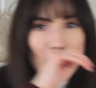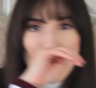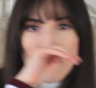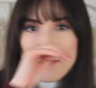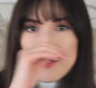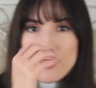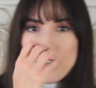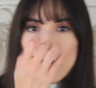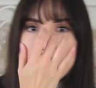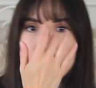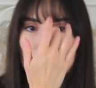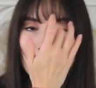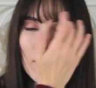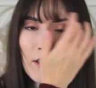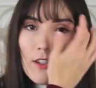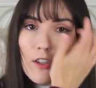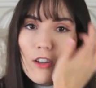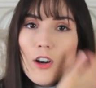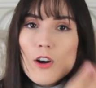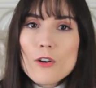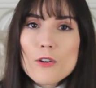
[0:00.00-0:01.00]
Amazon or
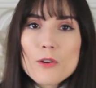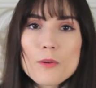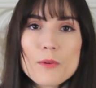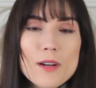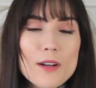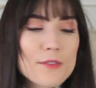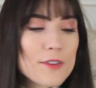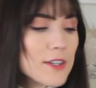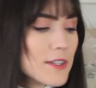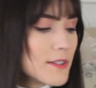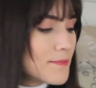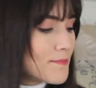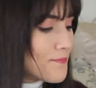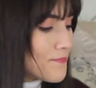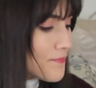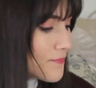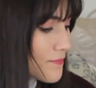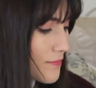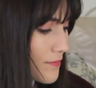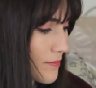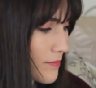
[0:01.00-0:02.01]
Indigo or whatever.
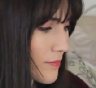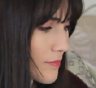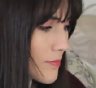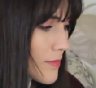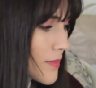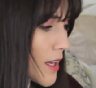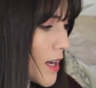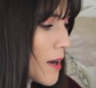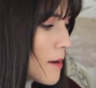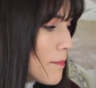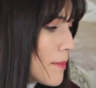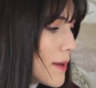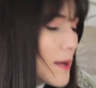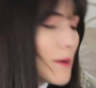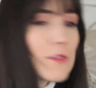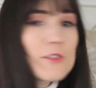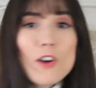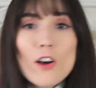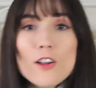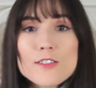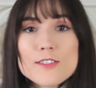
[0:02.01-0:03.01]
But it
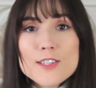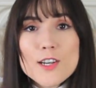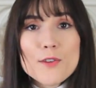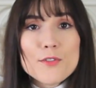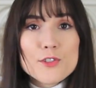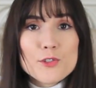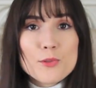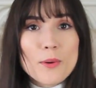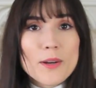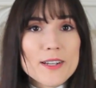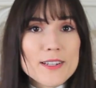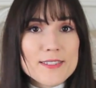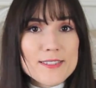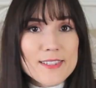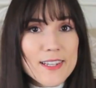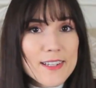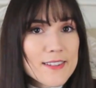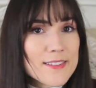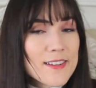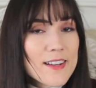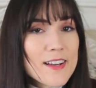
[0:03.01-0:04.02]
was on sale for
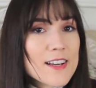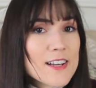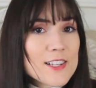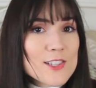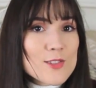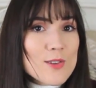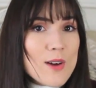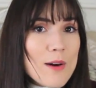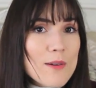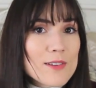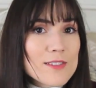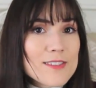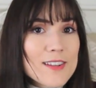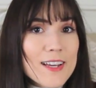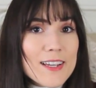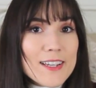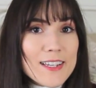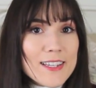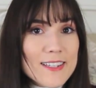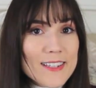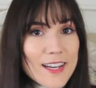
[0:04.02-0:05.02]
$26, so I was
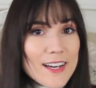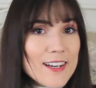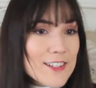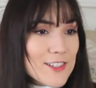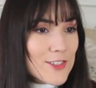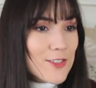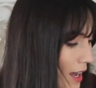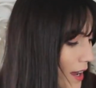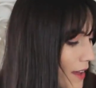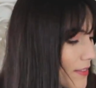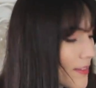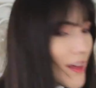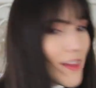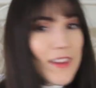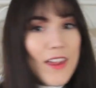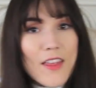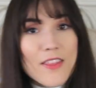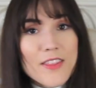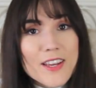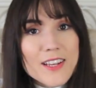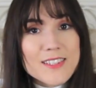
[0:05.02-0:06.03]
like, yes. And
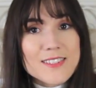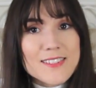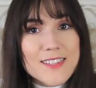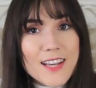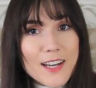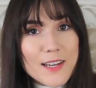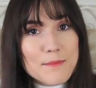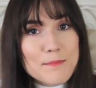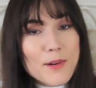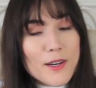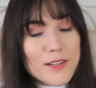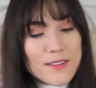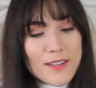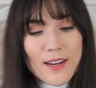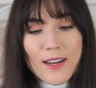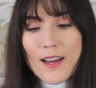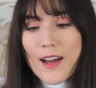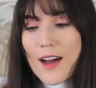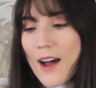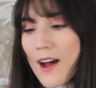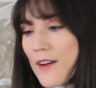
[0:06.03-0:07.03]
then the second book that
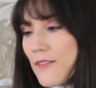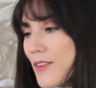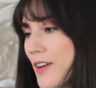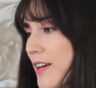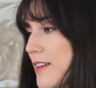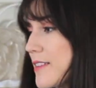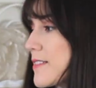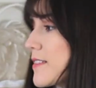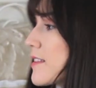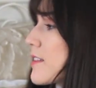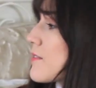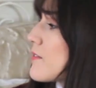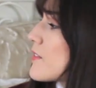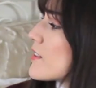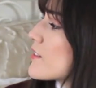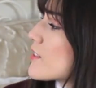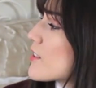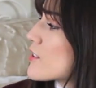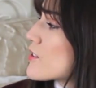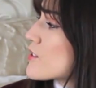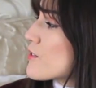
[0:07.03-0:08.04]
I have is The
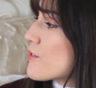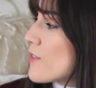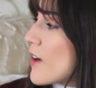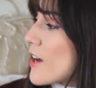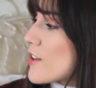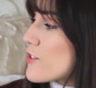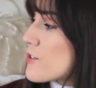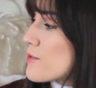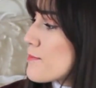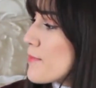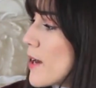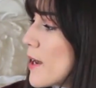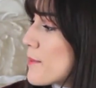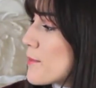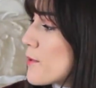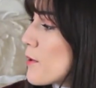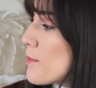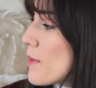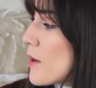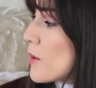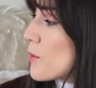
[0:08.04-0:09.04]
Vintage Fashion
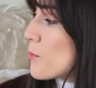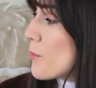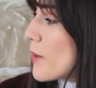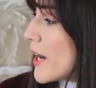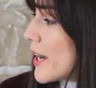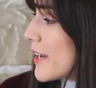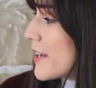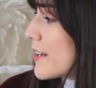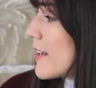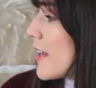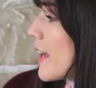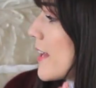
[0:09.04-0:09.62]
Bible by Wayne